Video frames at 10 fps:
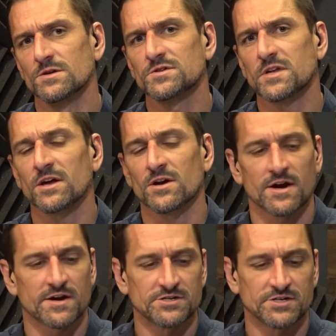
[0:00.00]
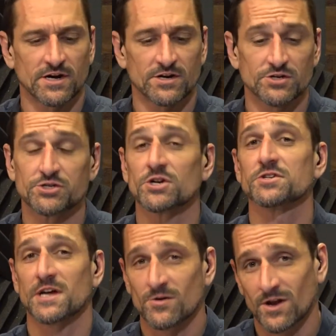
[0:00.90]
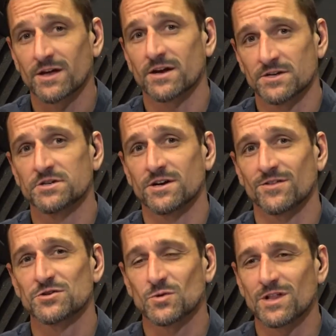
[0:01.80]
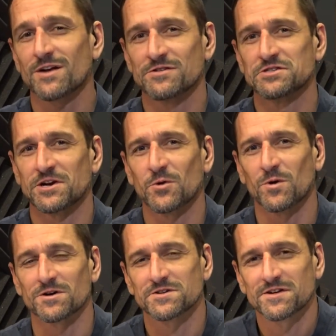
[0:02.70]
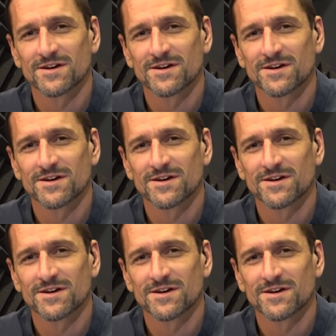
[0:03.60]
say you're not an engineer. You sure sound like an engineer. Those were a lot of engineer words.